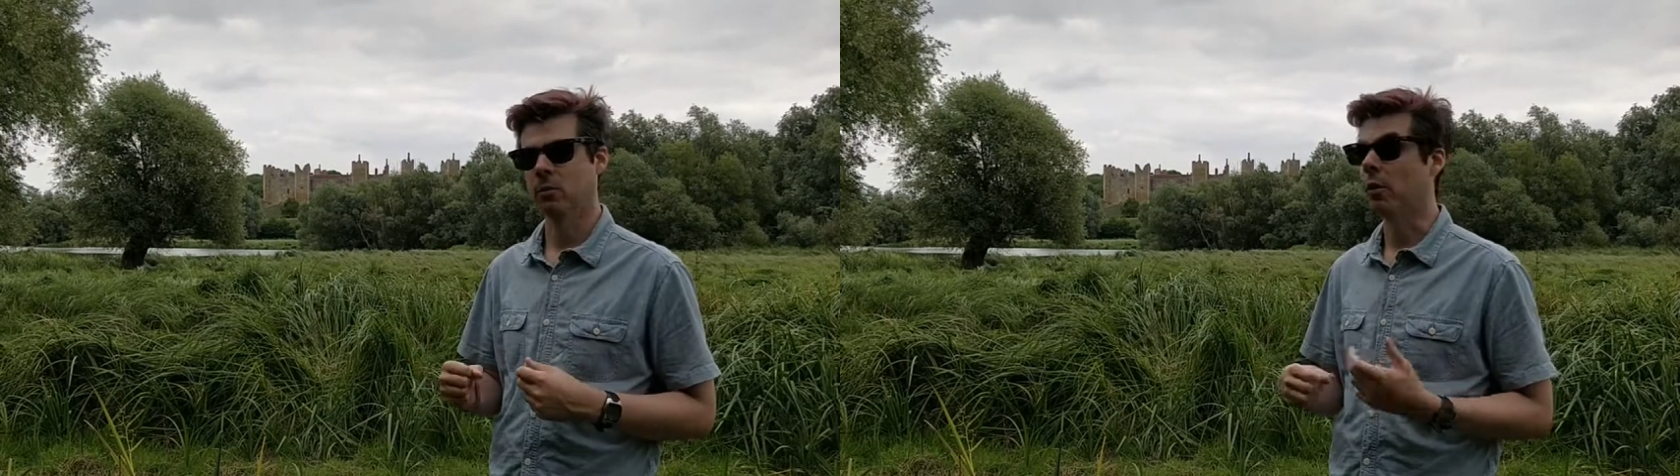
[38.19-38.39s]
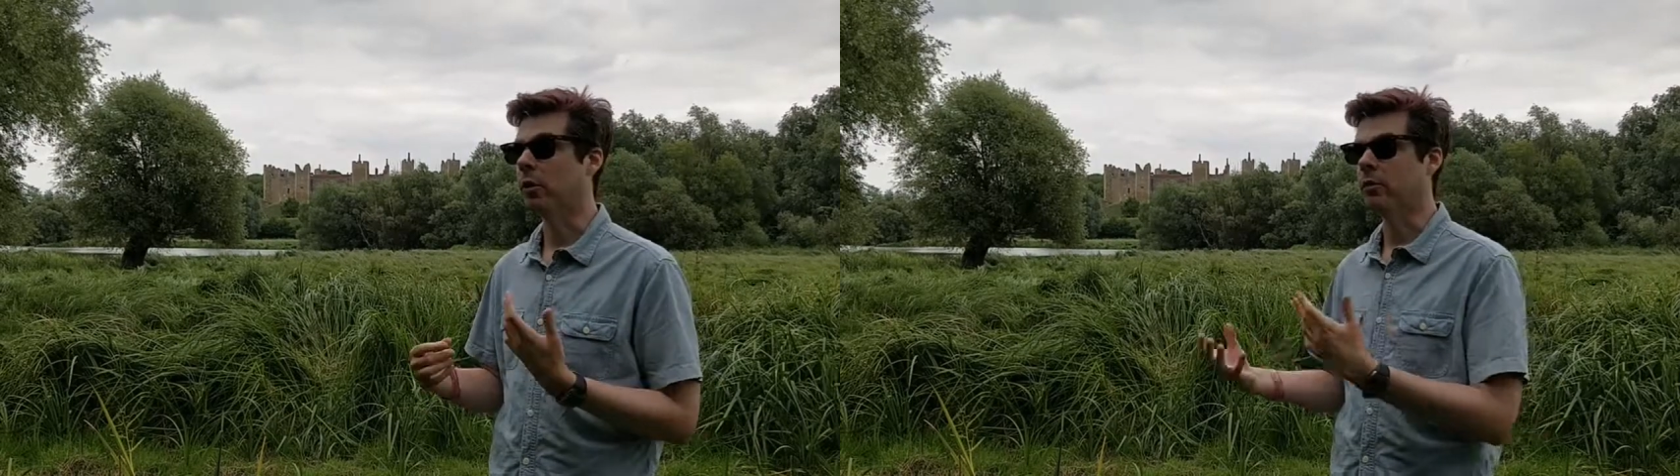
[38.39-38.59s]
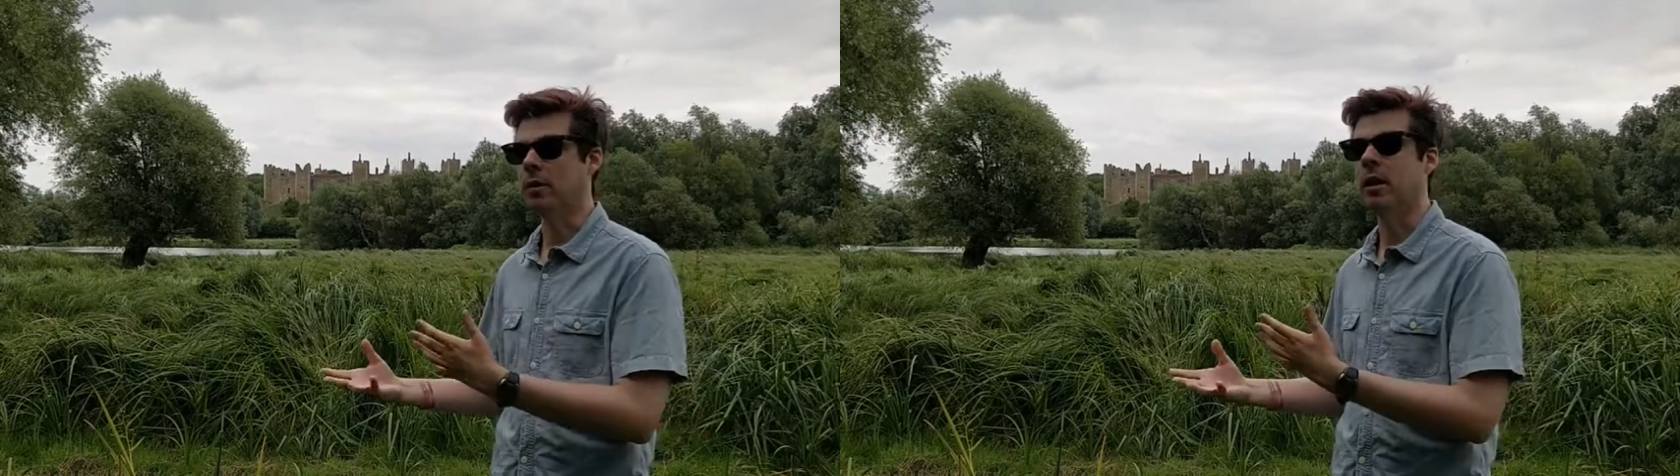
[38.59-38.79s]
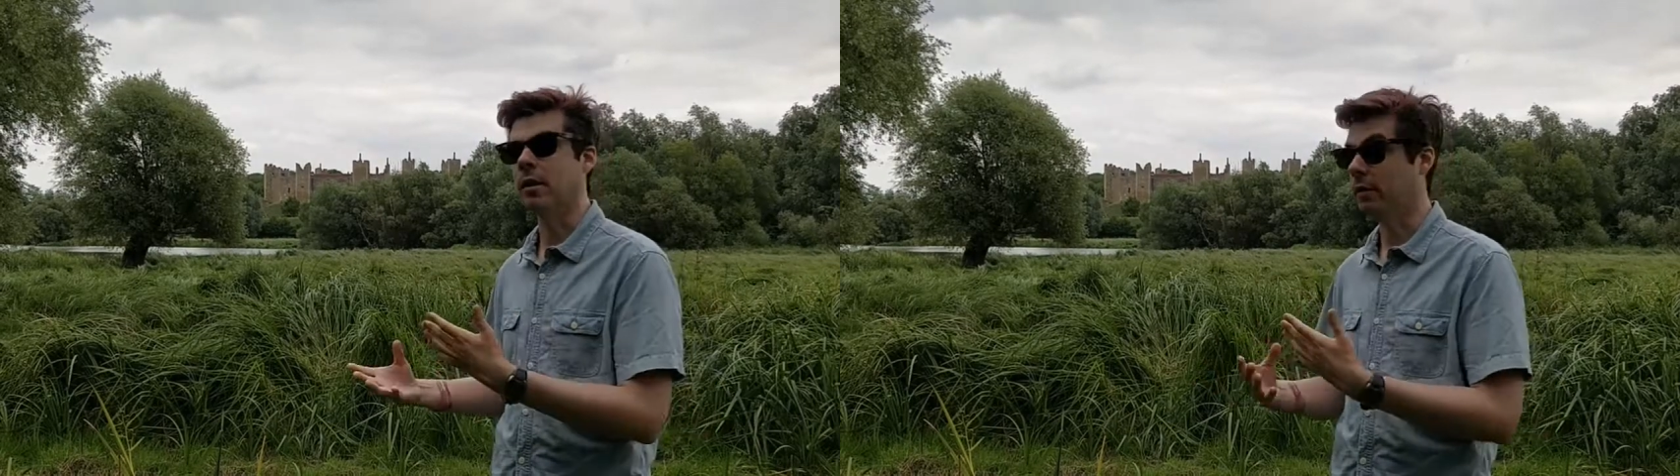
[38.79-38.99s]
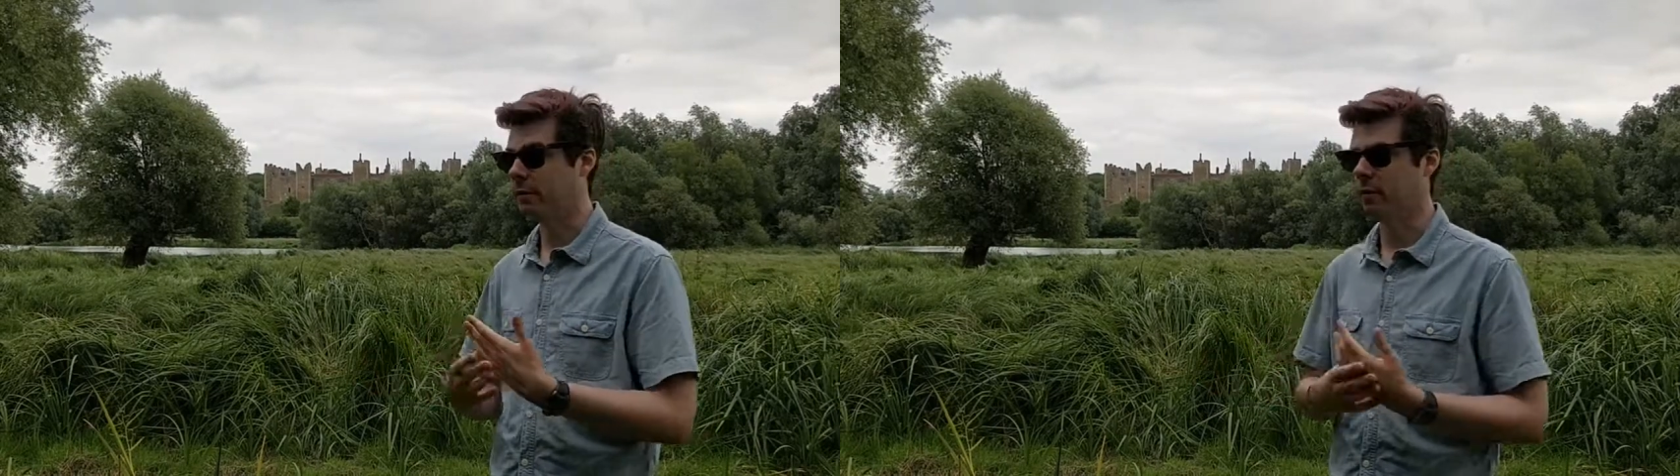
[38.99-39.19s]
what you've
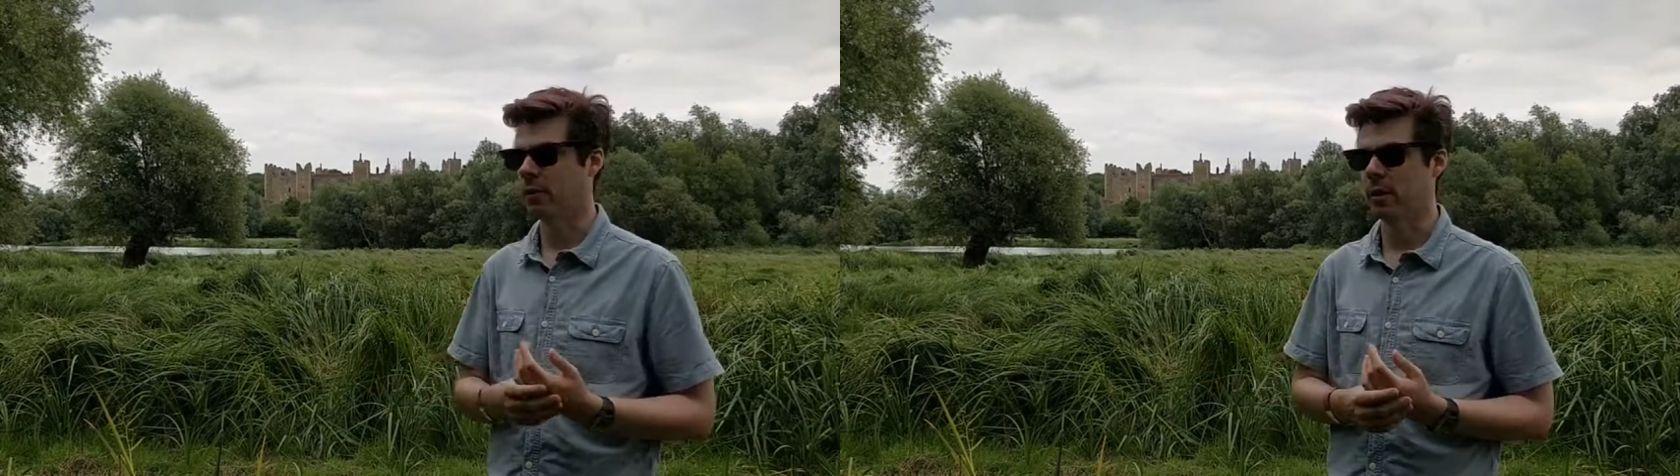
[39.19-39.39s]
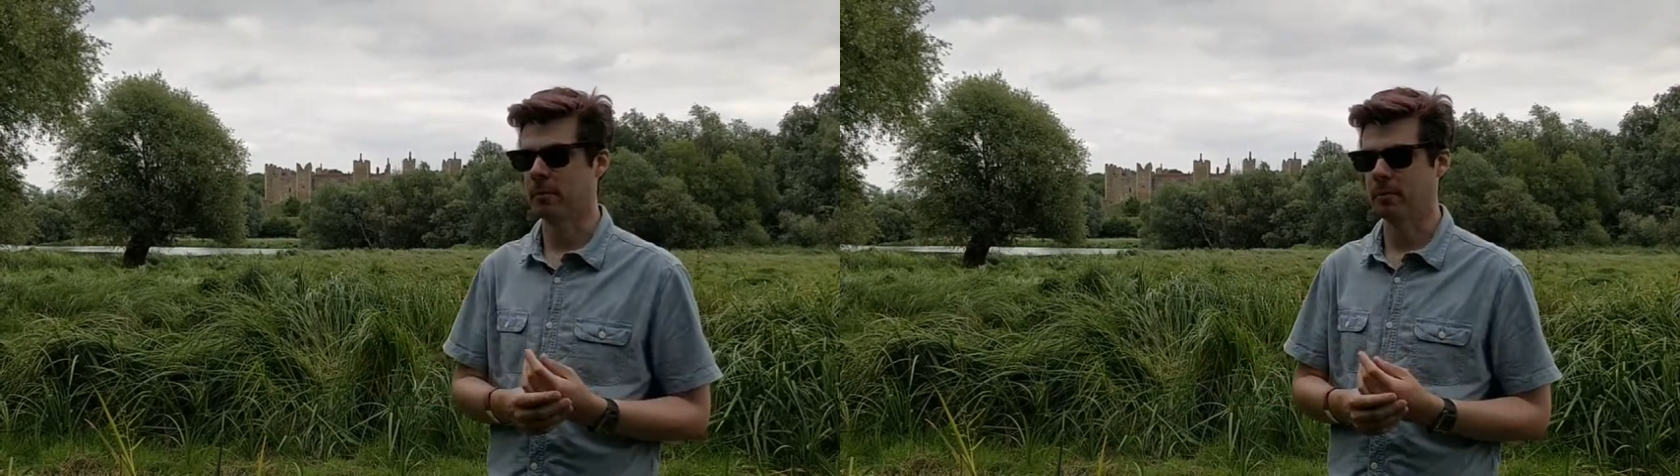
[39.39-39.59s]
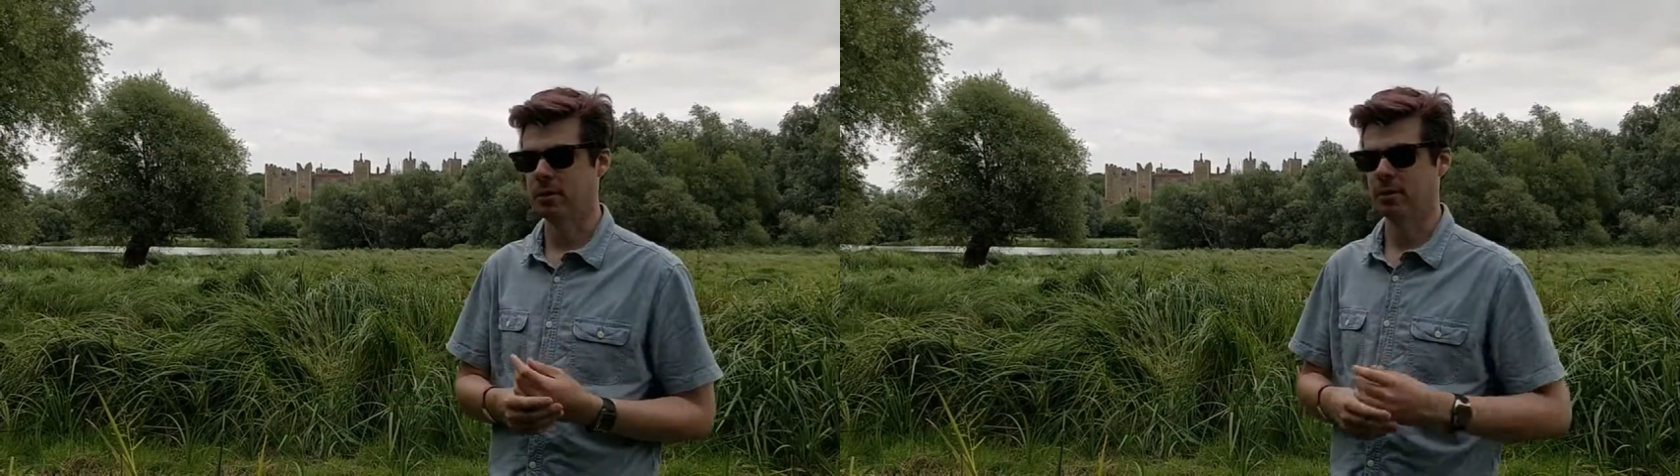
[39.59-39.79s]
done for them.